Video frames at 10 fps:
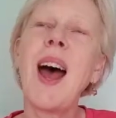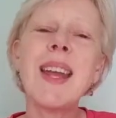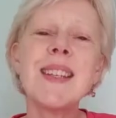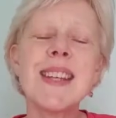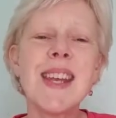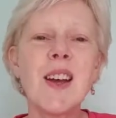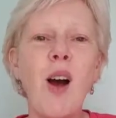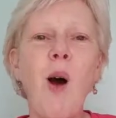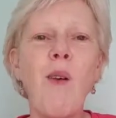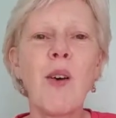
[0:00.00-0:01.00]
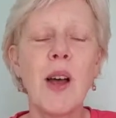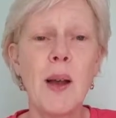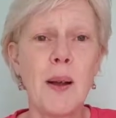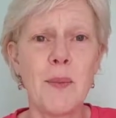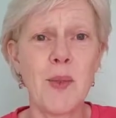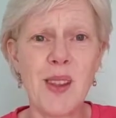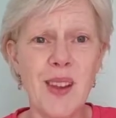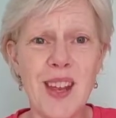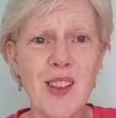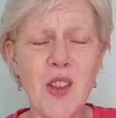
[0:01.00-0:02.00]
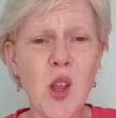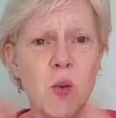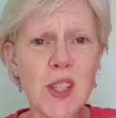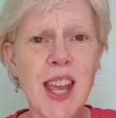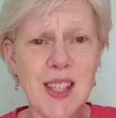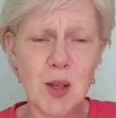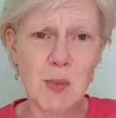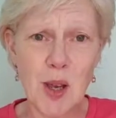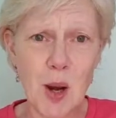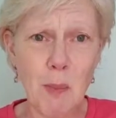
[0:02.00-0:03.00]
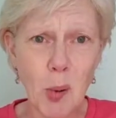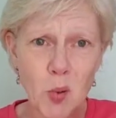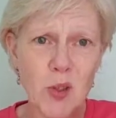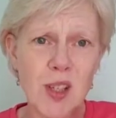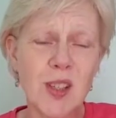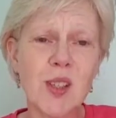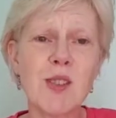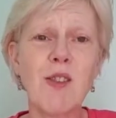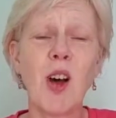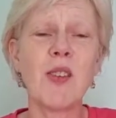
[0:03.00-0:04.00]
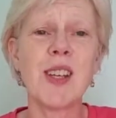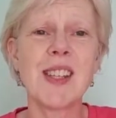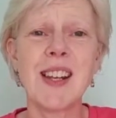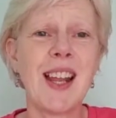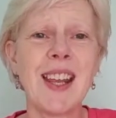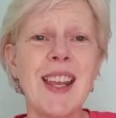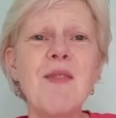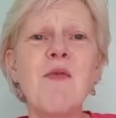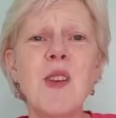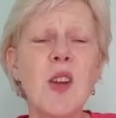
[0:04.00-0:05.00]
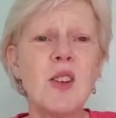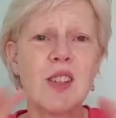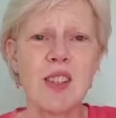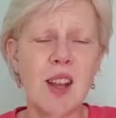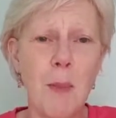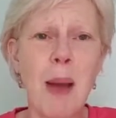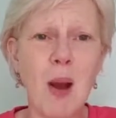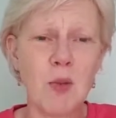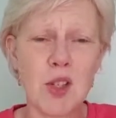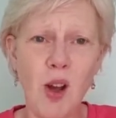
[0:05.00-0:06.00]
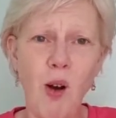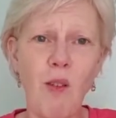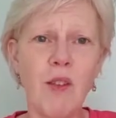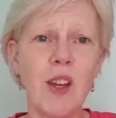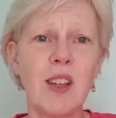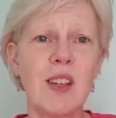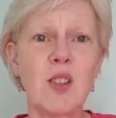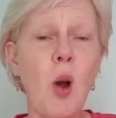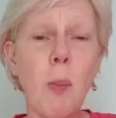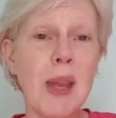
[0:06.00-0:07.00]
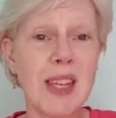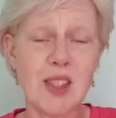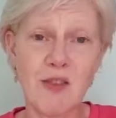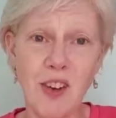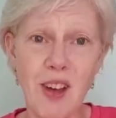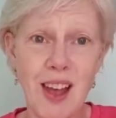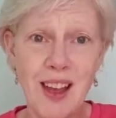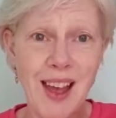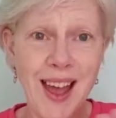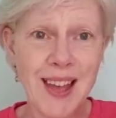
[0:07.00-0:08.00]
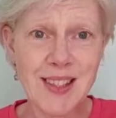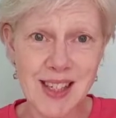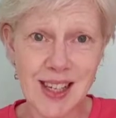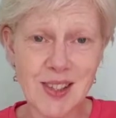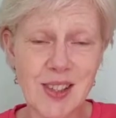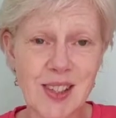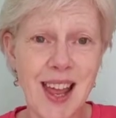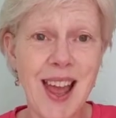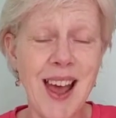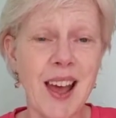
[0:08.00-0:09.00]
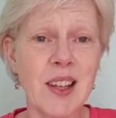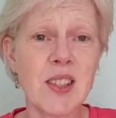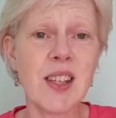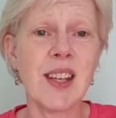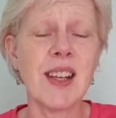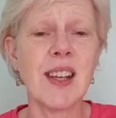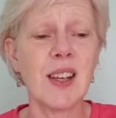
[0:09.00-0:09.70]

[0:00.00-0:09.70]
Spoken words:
idea of enthusiasm and abundance for this like infinite amount of topics for artists and art.